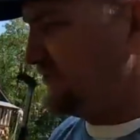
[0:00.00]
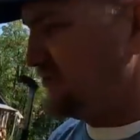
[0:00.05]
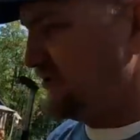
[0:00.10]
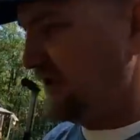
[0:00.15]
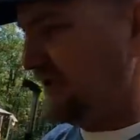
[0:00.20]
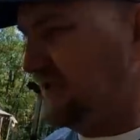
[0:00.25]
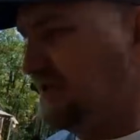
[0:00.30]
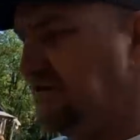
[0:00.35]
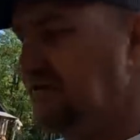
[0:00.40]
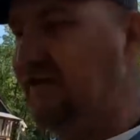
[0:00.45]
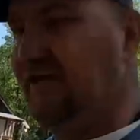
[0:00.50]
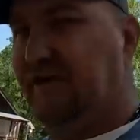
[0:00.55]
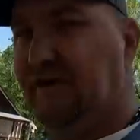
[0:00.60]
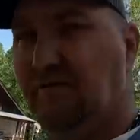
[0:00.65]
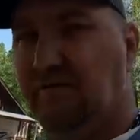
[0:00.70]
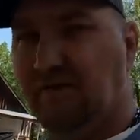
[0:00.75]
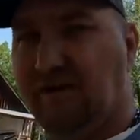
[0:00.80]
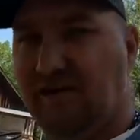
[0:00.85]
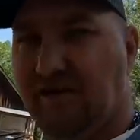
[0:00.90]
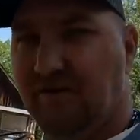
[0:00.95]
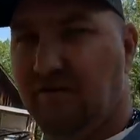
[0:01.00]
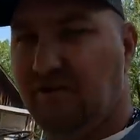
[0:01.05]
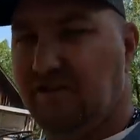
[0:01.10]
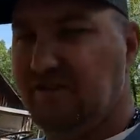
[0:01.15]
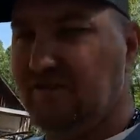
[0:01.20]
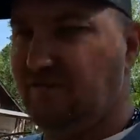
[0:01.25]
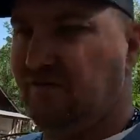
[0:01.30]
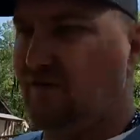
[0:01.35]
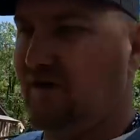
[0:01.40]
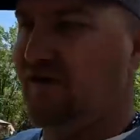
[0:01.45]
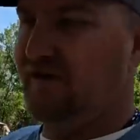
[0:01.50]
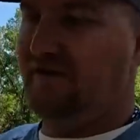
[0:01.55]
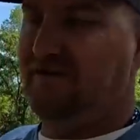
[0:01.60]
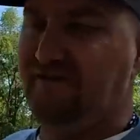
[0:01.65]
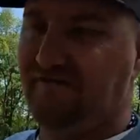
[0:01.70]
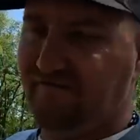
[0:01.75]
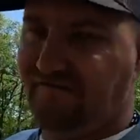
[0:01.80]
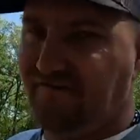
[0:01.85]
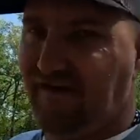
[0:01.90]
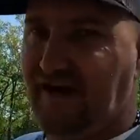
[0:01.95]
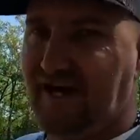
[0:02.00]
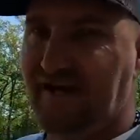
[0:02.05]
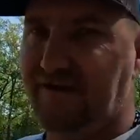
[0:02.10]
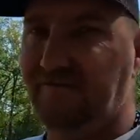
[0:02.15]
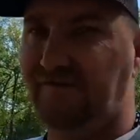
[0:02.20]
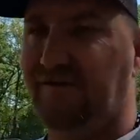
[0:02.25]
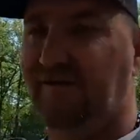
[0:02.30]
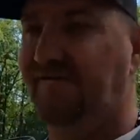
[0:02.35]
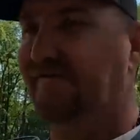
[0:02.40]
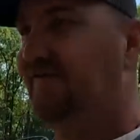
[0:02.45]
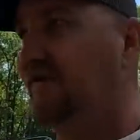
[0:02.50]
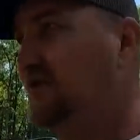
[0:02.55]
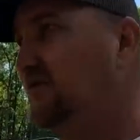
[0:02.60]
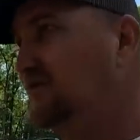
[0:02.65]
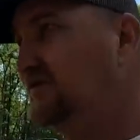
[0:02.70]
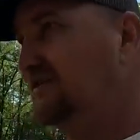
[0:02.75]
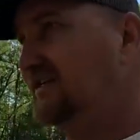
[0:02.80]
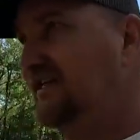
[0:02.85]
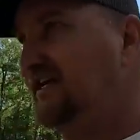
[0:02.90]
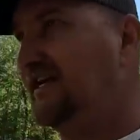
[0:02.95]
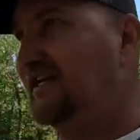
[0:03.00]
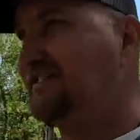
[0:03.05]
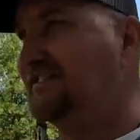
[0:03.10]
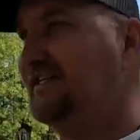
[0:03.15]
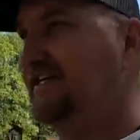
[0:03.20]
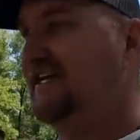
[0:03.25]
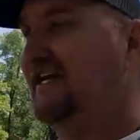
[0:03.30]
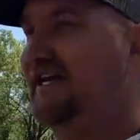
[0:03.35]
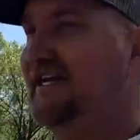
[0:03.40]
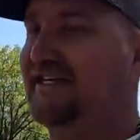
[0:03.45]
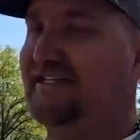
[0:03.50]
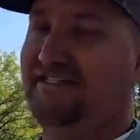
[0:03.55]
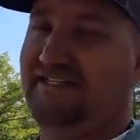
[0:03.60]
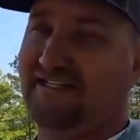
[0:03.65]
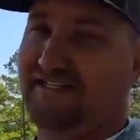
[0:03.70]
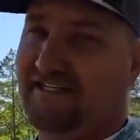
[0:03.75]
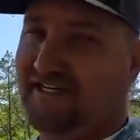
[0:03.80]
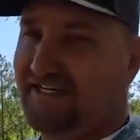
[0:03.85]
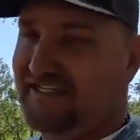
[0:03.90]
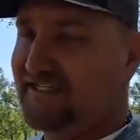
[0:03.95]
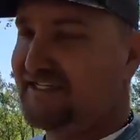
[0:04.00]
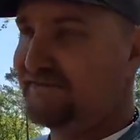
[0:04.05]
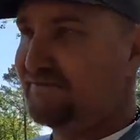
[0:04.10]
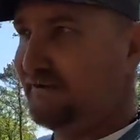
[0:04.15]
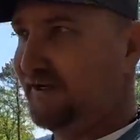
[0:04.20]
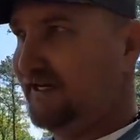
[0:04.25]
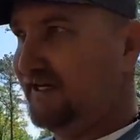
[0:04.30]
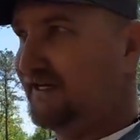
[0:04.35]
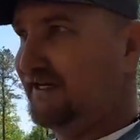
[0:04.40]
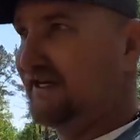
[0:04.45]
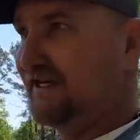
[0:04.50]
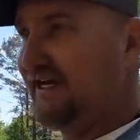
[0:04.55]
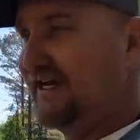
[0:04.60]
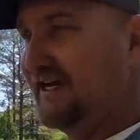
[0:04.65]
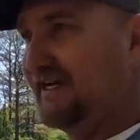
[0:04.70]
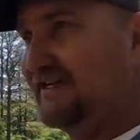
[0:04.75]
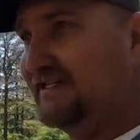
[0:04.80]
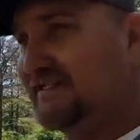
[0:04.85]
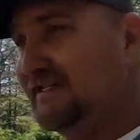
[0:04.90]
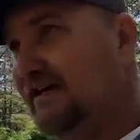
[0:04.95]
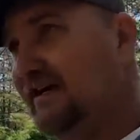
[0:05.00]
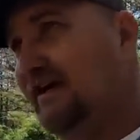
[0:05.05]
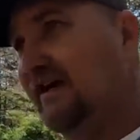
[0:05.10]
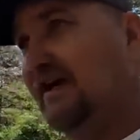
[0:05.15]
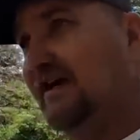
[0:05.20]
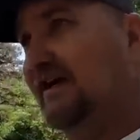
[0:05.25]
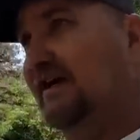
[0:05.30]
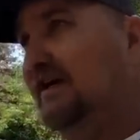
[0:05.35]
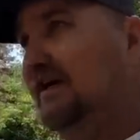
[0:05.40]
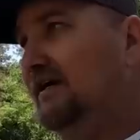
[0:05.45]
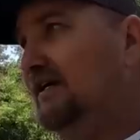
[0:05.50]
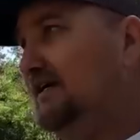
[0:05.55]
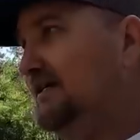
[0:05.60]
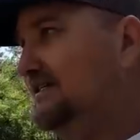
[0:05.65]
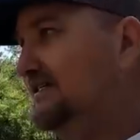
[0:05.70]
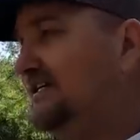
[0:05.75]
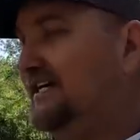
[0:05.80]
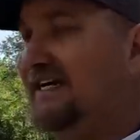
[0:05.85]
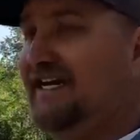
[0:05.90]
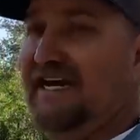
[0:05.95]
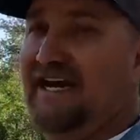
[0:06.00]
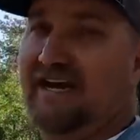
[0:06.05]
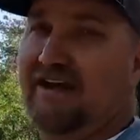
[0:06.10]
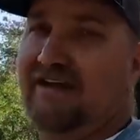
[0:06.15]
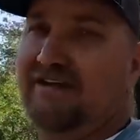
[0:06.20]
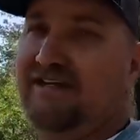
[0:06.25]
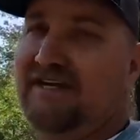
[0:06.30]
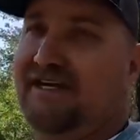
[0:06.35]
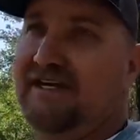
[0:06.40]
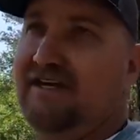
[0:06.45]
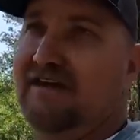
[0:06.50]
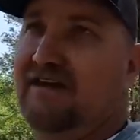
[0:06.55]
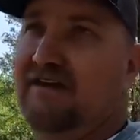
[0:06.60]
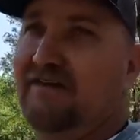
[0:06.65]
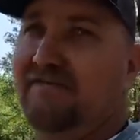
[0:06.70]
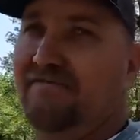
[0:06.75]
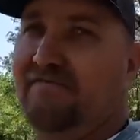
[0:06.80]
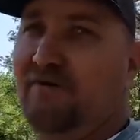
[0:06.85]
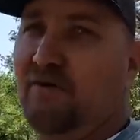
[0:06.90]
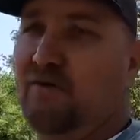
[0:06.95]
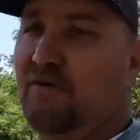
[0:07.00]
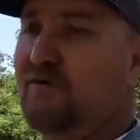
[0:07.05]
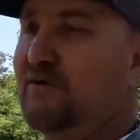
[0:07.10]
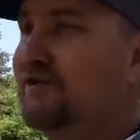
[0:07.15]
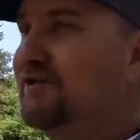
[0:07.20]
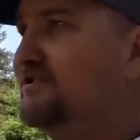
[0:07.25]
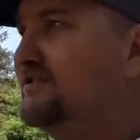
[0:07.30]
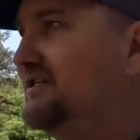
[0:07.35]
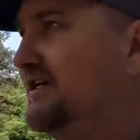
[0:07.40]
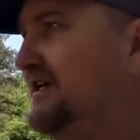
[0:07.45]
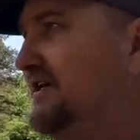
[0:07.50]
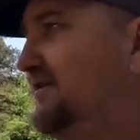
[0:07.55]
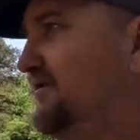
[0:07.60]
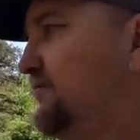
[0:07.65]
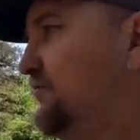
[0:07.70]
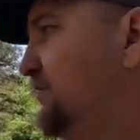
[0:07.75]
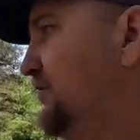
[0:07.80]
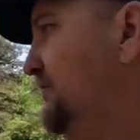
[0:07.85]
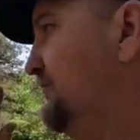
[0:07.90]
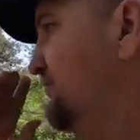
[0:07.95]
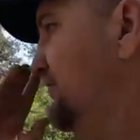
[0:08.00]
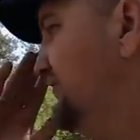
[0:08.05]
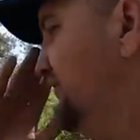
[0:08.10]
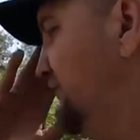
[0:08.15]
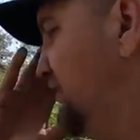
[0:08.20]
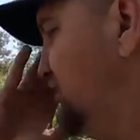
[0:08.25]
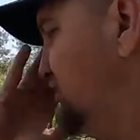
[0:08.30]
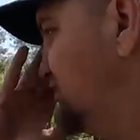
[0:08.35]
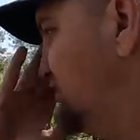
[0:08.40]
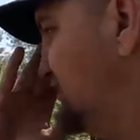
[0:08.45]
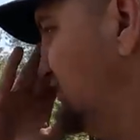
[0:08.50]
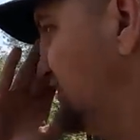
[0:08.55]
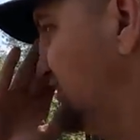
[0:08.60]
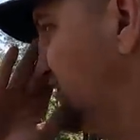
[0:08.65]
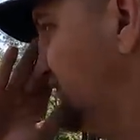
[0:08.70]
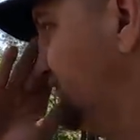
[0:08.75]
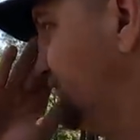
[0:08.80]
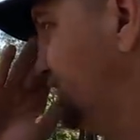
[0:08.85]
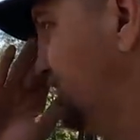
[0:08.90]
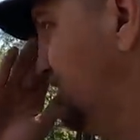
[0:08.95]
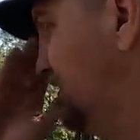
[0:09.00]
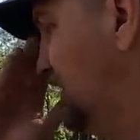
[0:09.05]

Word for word: the trailer. It really wasn't wanting to find reverse. It actually had, it's a 10-speed. It has 10 forwards and 3 reverses.